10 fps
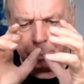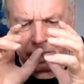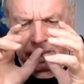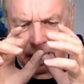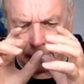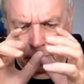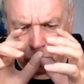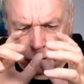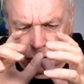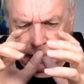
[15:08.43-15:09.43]

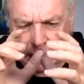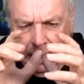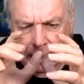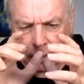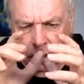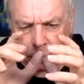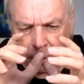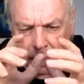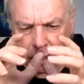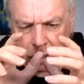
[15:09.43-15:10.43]
perceptual state that's
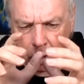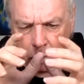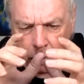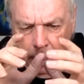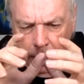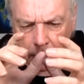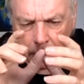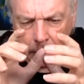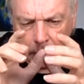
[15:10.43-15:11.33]
being sold here.